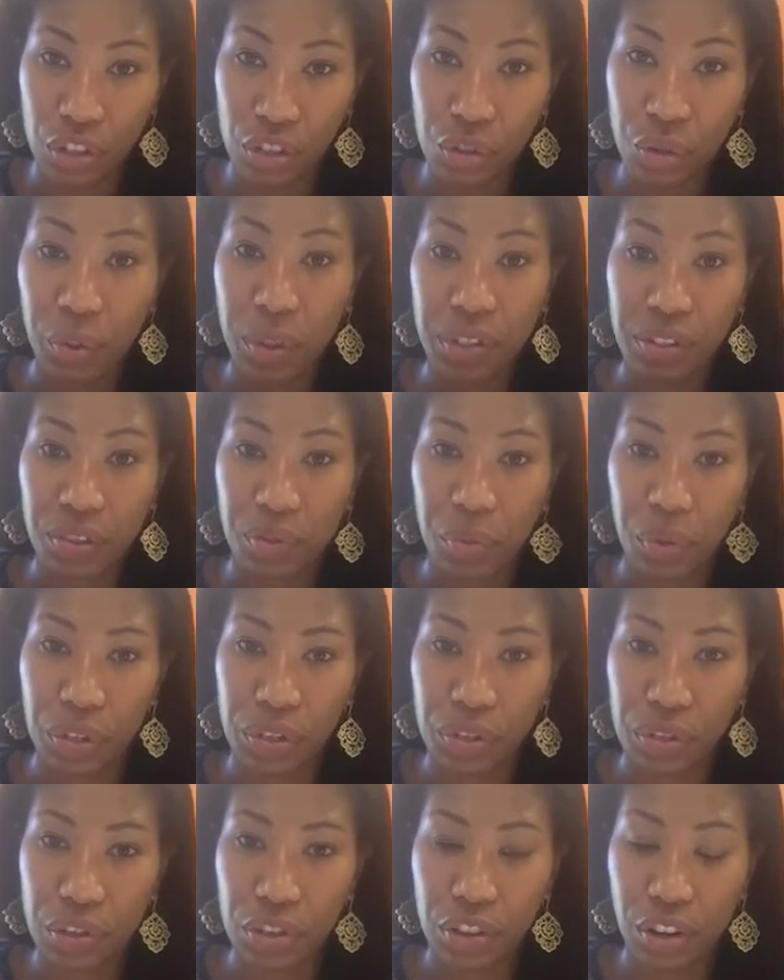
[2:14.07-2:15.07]
doing some
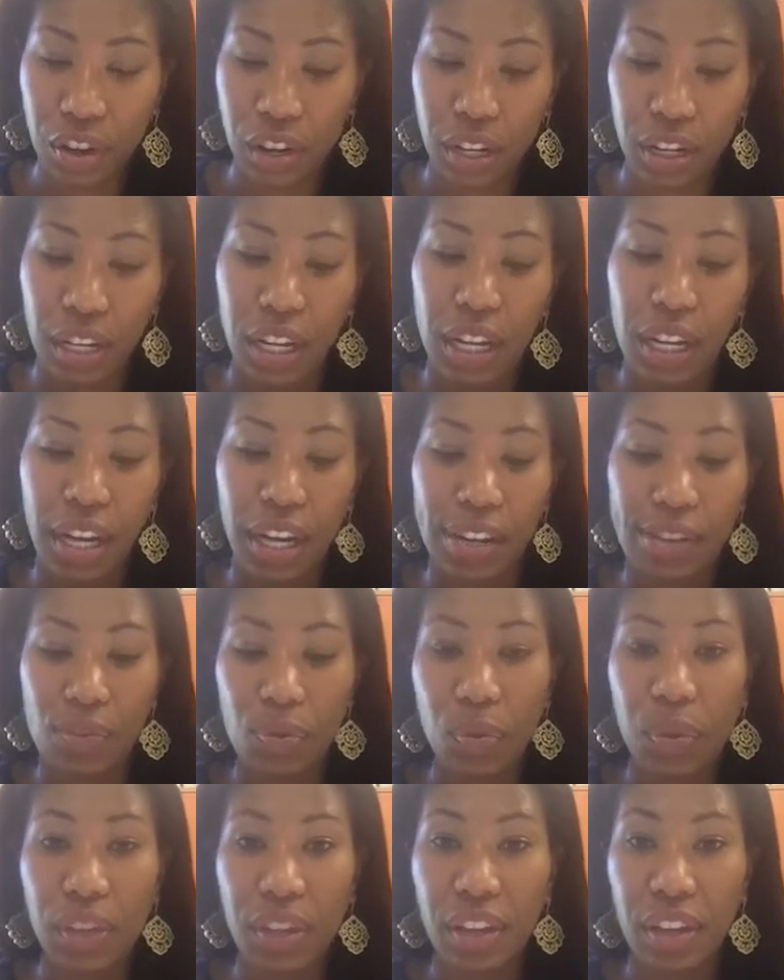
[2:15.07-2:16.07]
research on is,
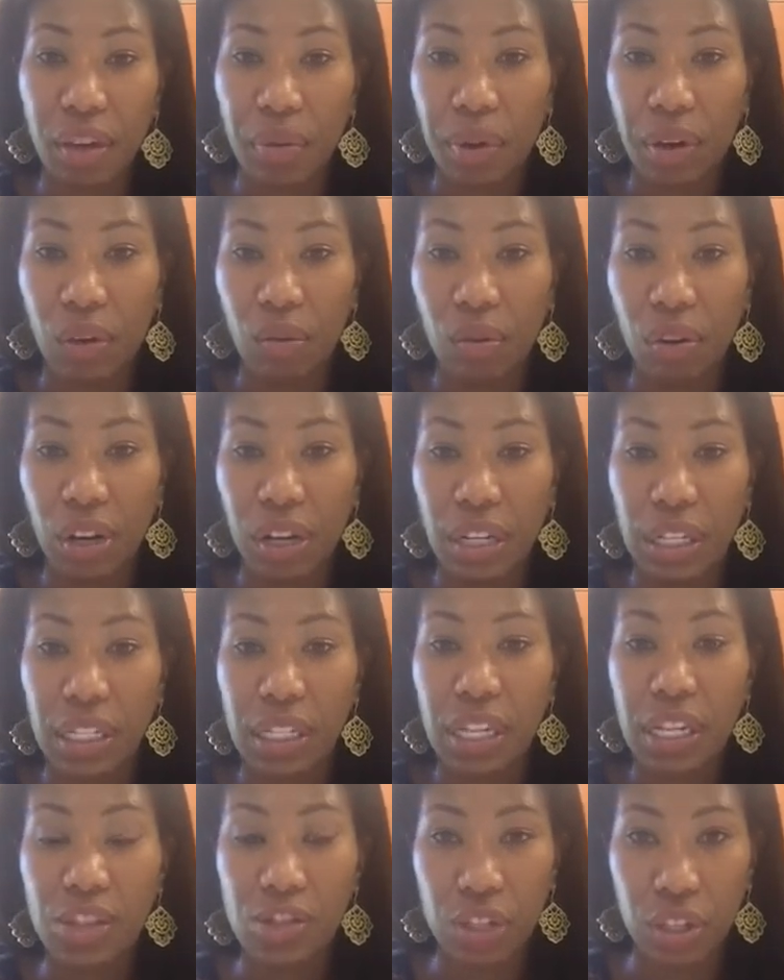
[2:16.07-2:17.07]
when we think about
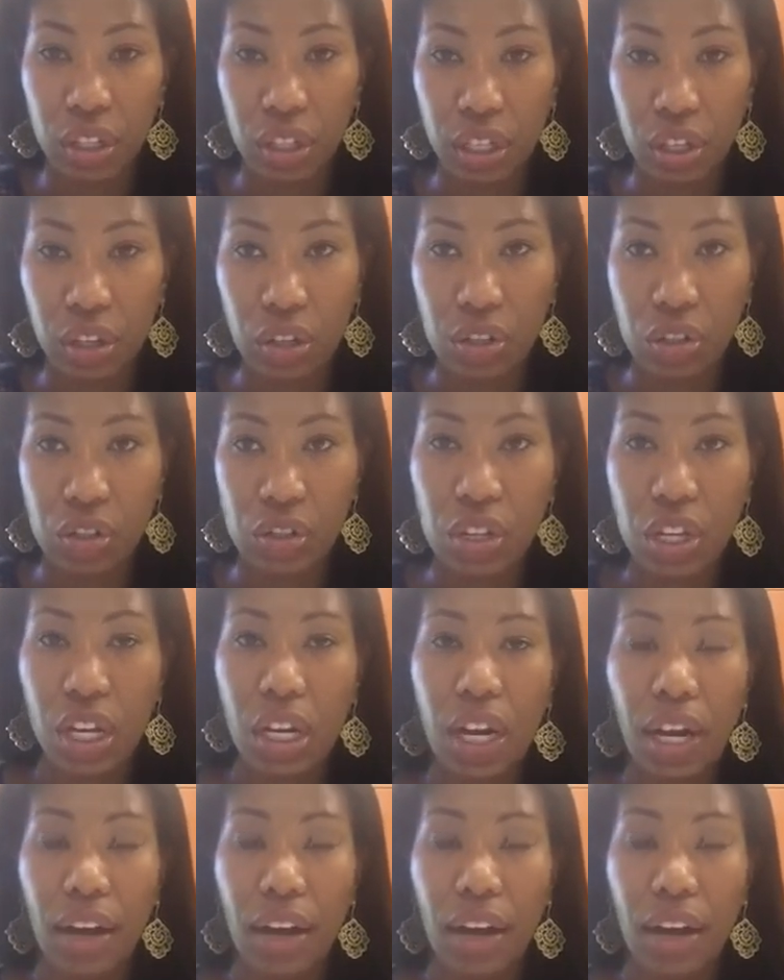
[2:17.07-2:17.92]
orientation leaders,